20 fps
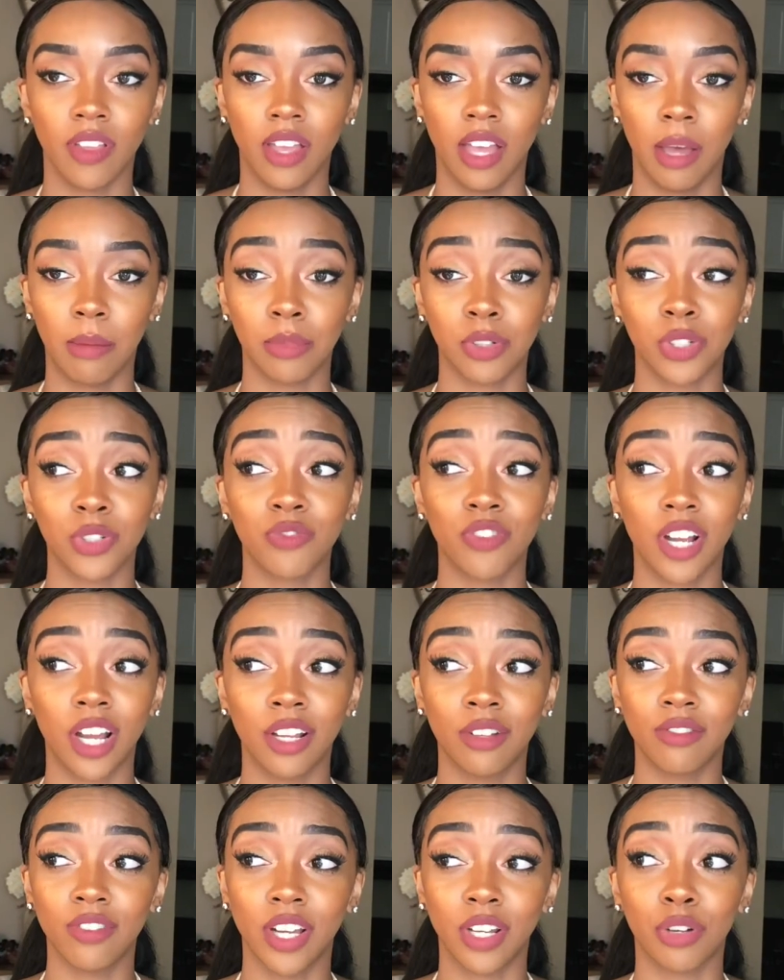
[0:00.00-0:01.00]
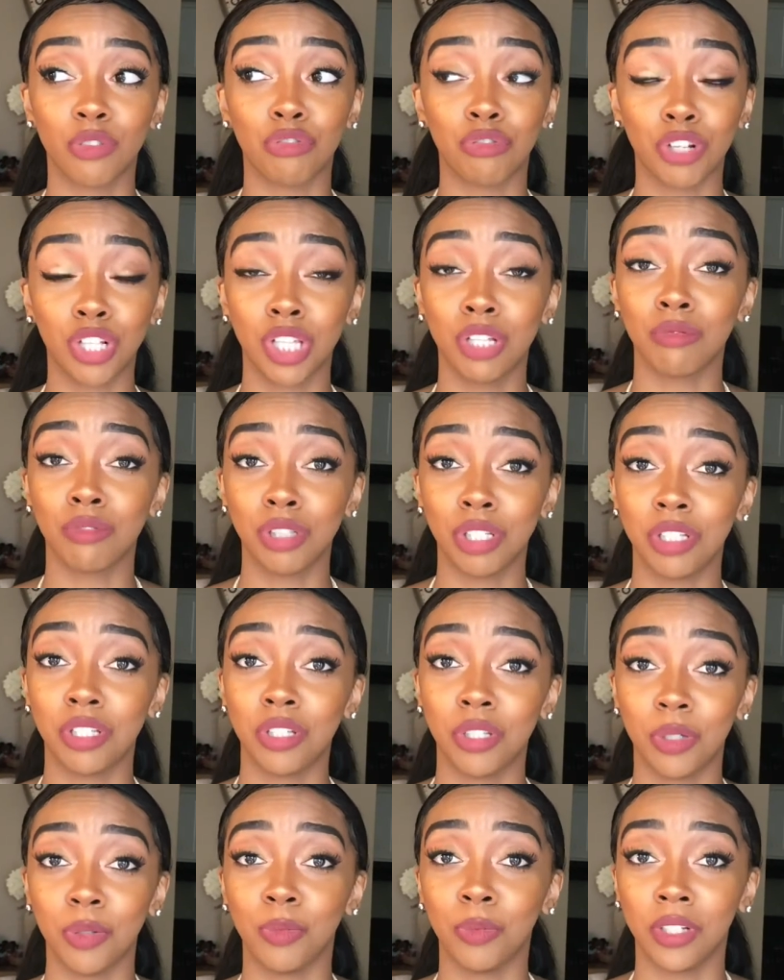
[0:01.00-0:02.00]
I'm going to try and find a really, really
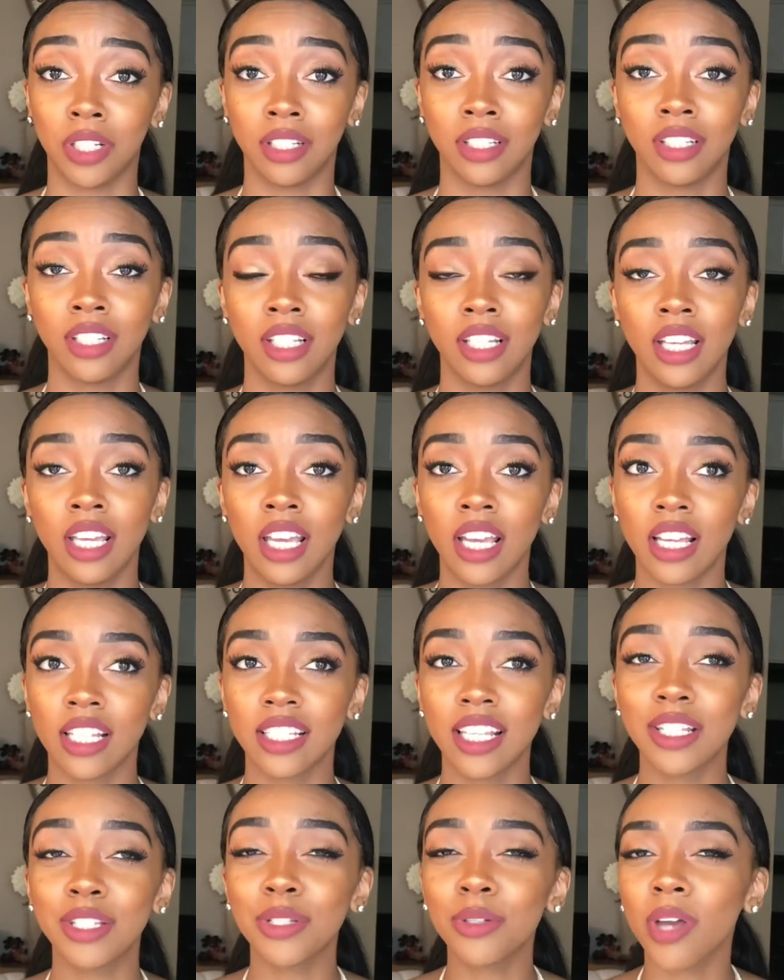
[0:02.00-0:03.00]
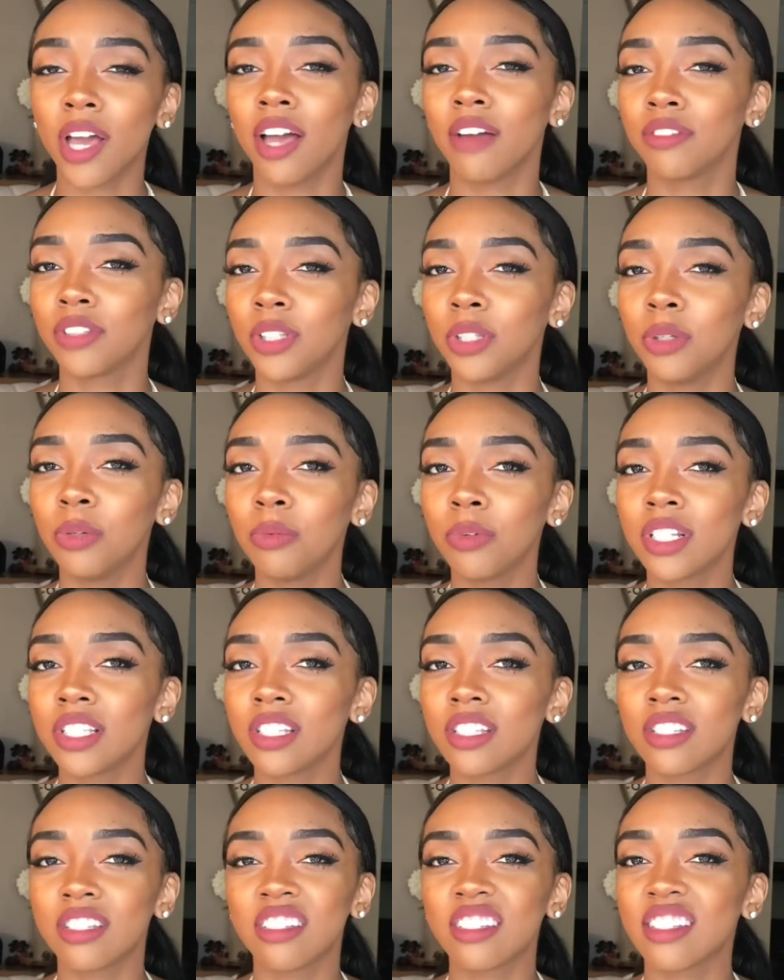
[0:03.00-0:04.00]
cute one. Because they do have cute ones,
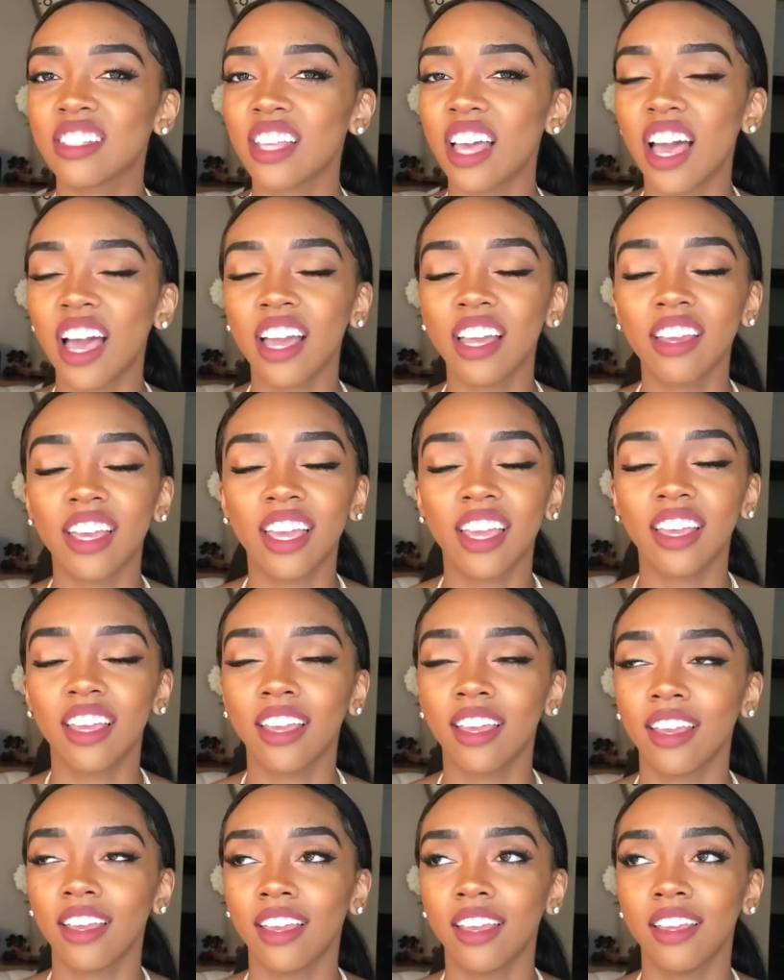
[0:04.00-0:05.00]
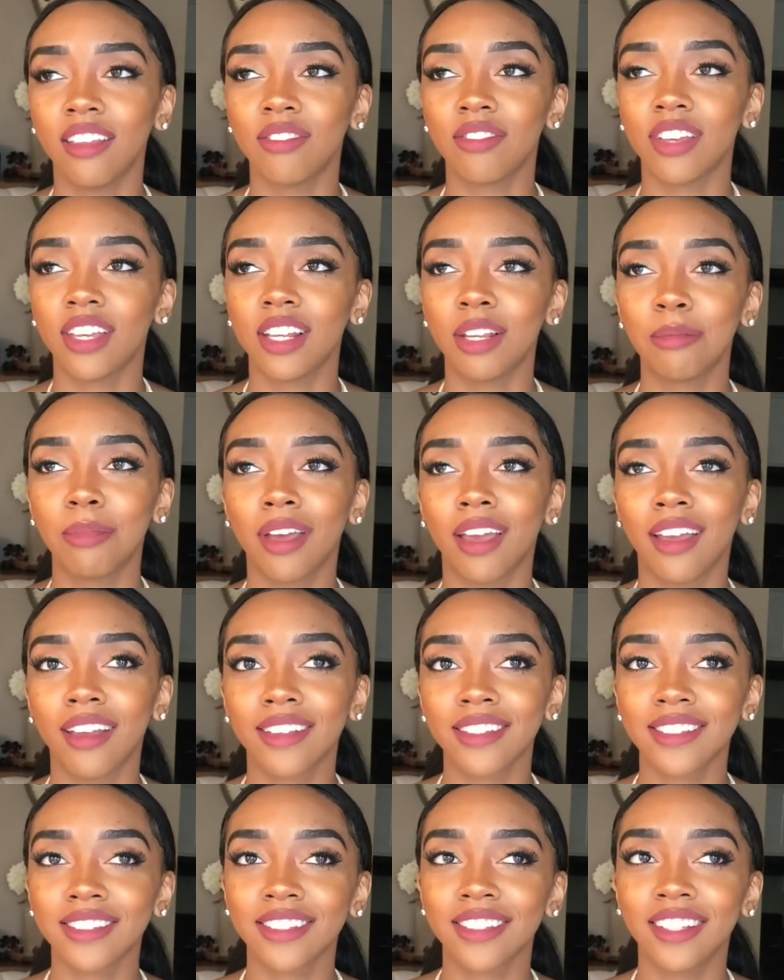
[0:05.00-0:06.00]
it's just, I hate fanny
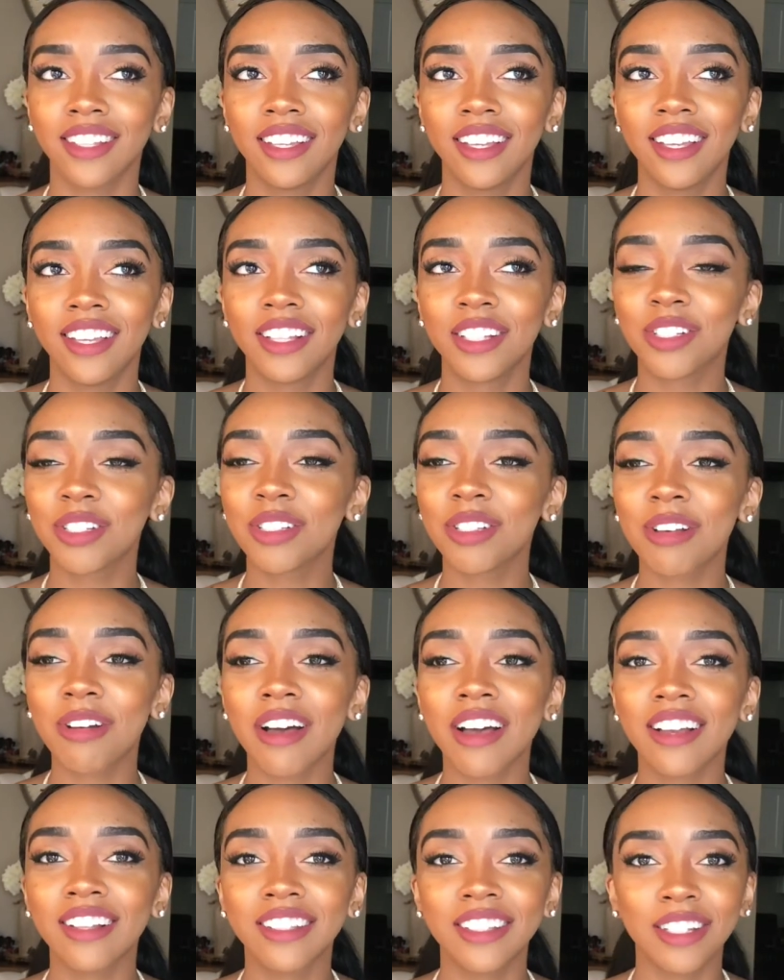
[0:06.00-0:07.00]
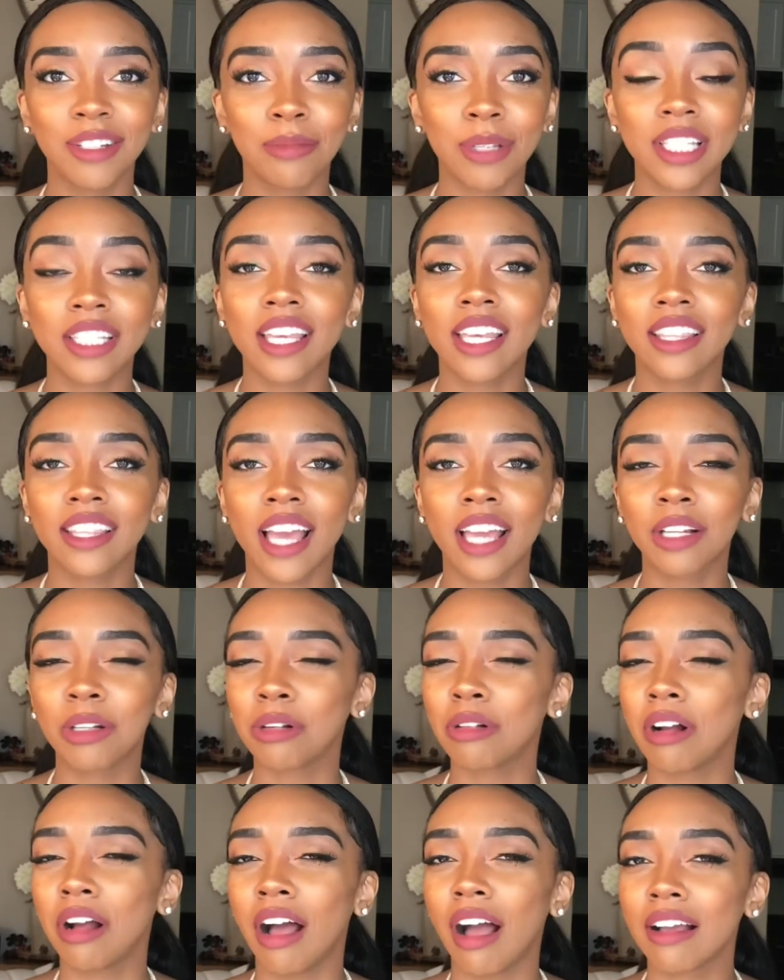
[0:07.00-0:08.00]
packs. They're just so ugly to me. It's like that and
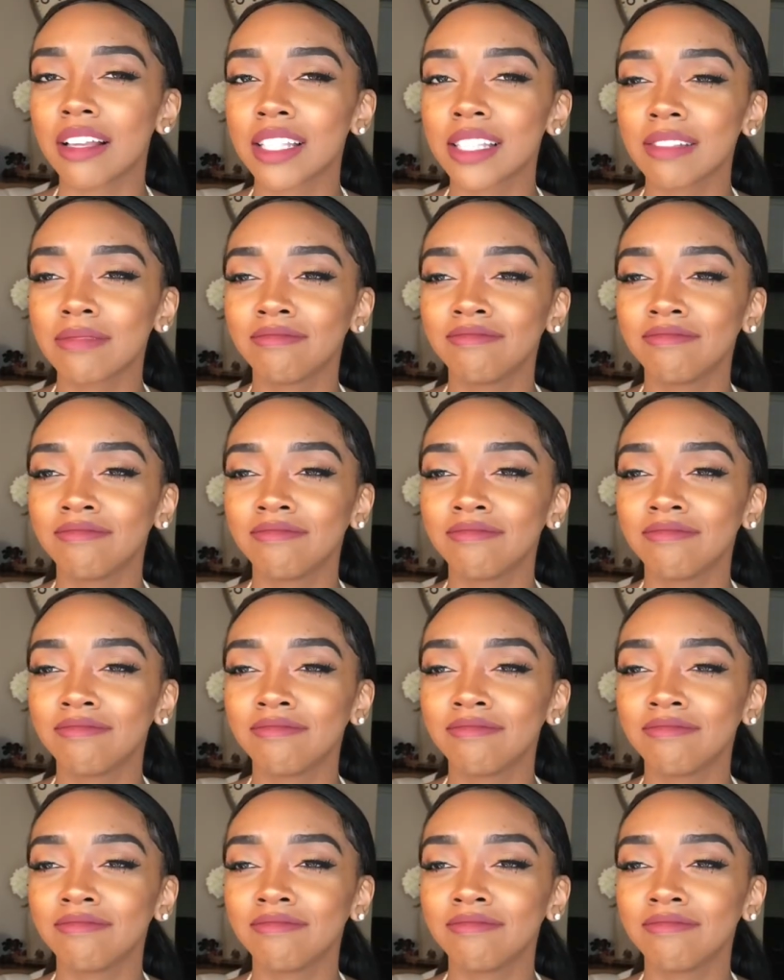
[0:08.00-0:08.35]
Crocs.